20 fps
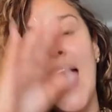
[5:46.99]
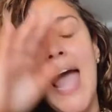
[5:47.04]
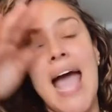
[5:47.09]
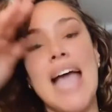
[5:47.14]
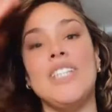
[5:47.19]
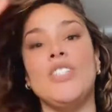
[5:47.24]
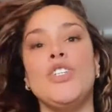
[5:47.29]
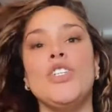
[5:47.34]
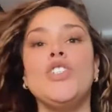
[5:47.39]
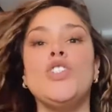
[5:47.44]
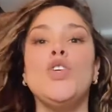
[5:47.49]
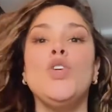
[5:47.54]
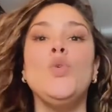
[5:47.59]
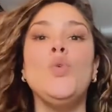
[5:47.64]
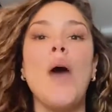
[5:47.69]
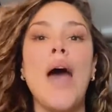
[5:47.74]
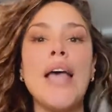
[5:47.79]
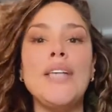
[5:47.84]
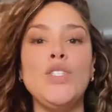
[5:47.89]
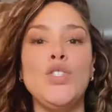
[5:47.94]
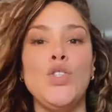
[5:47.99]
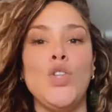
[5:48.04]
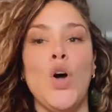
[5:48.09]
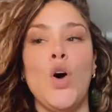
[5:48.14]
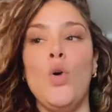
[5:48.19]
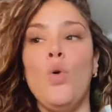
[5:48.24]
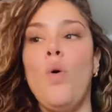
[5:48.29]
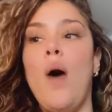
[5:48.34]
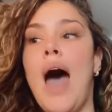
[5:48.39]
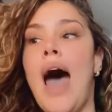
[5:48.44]
And just so you guys
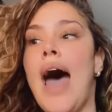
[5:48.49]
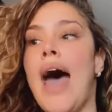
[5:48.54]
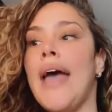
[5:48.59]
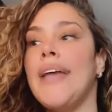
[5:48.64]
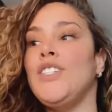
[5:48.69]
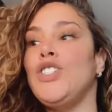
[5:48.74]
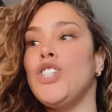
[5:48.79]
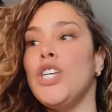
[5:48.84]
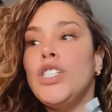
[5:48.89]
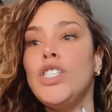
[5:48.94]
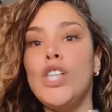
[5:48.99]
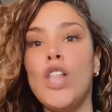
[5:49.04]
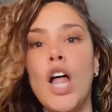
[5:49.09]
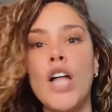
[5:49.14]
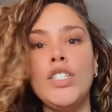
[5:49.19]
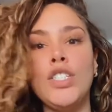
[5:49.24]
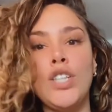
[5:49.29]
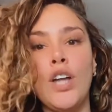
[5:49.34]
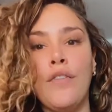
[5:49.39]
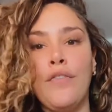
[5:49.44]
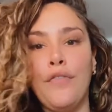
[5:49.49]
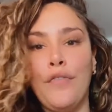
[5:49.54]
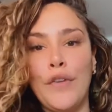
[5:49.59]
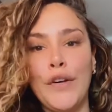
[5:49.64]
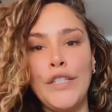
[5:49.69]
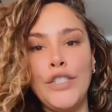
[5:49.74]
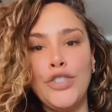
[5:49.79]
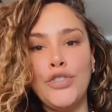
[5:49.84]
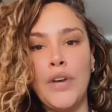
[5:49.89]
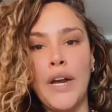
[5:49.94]
know, I just launched a
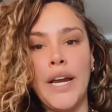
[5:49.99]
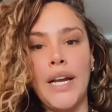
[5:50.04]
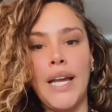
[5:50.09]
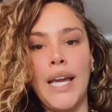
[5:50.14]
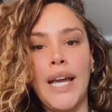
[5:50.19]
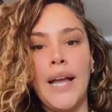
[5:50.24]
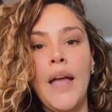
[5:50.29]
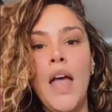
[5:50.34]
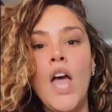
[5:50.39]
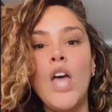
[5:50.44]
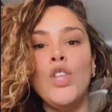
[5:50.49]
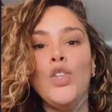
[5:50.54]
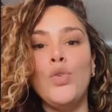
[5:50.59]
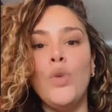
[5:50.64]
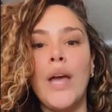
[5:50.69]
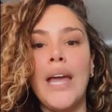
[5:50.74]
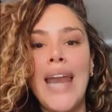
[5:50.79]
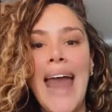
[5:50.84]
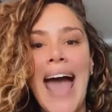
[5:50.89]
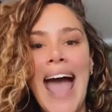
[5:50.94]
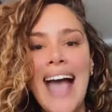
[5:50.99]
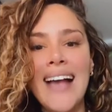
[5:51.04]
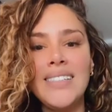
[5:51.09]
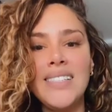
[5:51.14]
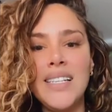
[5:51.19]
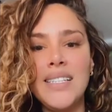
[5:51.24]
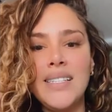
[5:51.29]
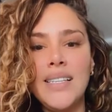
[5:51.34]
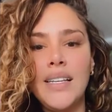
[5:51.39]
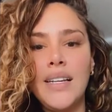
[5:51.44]
free training. You can
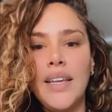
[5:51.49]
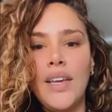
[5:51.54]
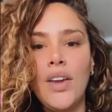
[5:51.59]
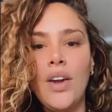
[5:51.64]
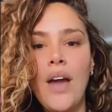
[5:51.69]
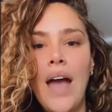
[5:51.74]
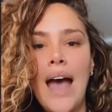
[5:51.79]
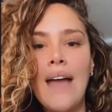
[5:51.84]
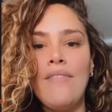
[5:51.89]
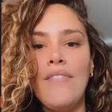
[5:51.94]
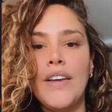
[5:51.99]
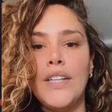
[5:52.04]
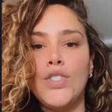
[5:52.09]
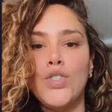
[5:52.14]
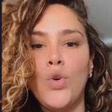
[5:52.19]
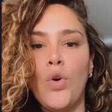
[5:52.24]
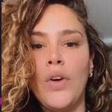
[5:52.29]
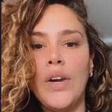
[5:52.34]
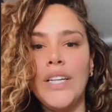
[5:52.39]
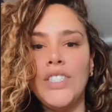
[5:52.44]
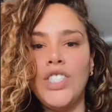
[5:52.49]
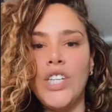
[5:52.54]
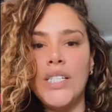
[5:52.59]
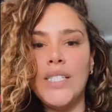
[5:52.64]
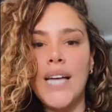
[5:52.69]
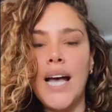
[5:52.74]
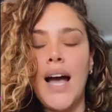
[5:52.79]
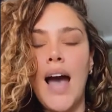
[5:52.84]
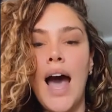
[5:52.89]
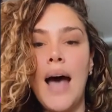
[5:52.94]
access it here at
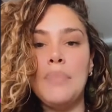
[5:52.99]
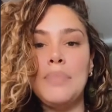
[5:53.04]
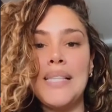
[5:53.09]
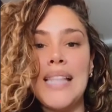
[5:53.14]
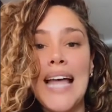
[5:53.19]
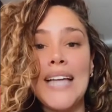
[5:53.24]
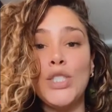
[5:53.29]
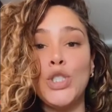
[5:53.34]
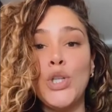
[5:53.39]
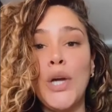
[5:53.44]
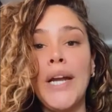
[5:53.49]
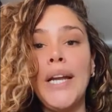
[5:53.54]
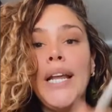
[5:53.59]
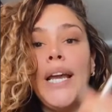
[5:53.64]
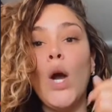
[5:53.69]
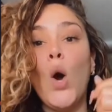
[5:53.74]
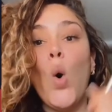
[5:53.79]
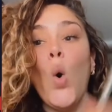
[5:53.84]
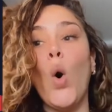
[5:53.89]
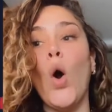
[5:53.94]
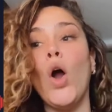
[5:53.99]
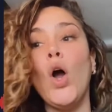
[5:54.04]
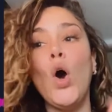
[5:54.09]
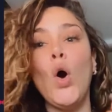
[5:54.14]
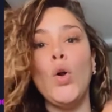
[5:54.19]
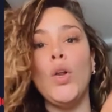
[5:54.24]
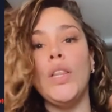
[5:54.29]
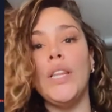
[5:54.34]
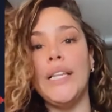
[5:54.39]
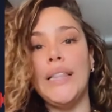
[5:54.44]
victoriajen.com/training or
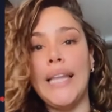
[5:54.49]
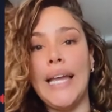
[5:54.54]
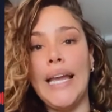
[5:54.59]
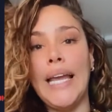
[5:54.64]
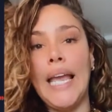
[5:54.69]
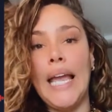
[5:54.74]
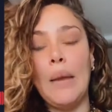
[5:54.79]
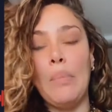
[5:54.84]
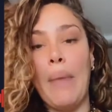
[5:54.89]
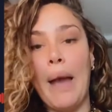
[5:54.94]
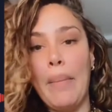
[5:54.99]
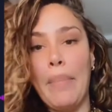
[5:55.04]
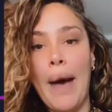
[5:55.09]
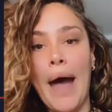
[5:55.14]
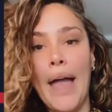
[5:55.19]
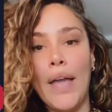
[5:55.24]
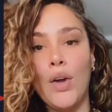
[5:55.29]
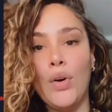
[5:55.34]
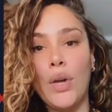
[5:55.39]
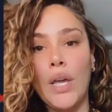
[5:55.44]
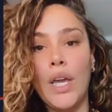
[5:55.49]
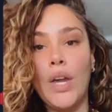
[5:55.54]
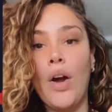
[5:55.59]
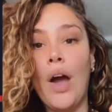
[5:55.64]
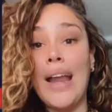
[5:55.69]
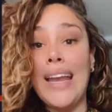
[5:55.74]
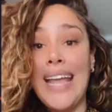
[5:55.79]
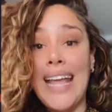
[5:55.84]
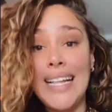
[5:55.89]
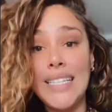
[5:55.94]
go to the link in my bio here
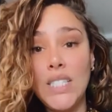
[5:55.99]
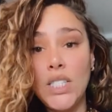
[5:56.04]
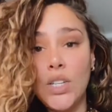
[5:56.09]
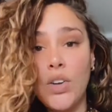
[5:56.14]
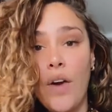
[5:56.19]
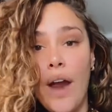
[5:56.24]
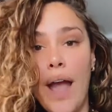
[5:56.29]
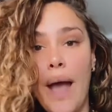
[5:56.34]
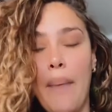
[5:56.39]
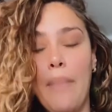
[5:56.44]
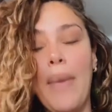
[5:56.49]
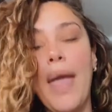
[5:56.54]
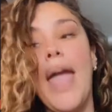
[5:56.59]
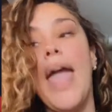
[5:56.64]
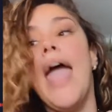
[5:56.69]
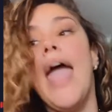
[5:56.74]
on Instagram.